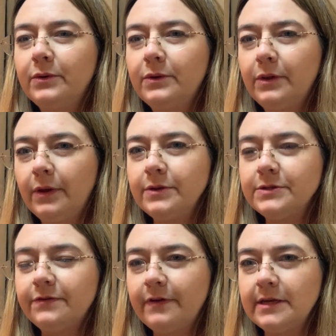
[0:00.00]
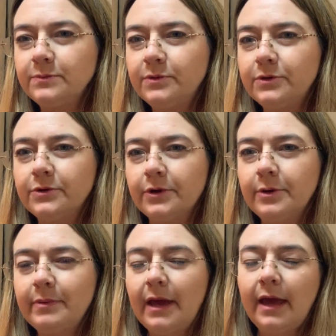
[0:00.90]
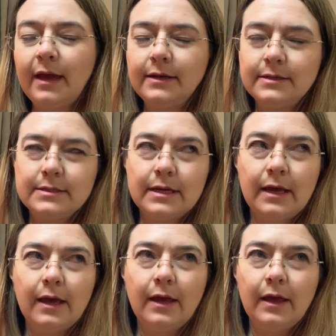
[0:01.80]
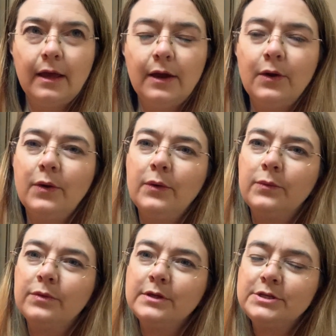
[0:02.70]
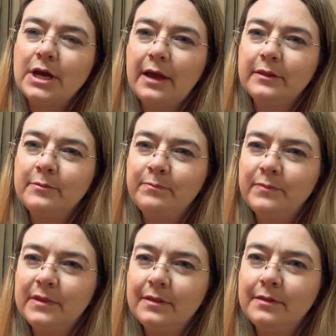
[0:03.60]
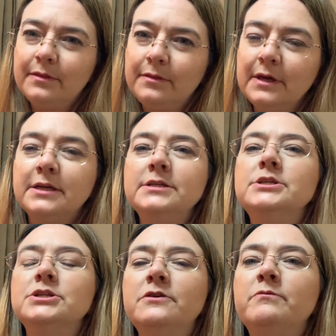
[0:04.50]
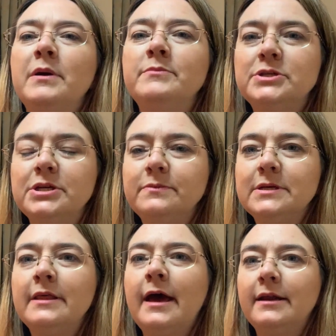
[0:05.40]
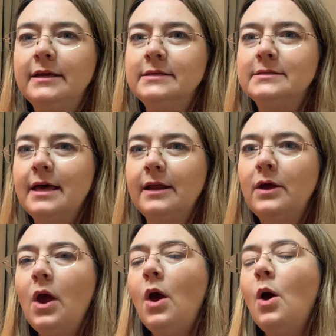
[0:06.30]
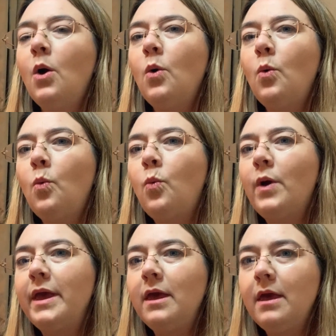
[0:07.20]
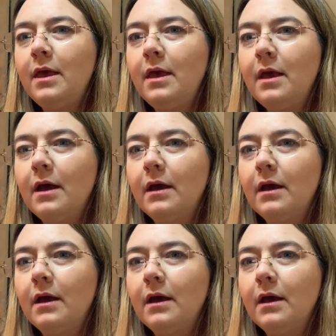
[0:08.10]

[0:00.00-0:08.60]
closed Facebook group, and the condition of membership to that is that we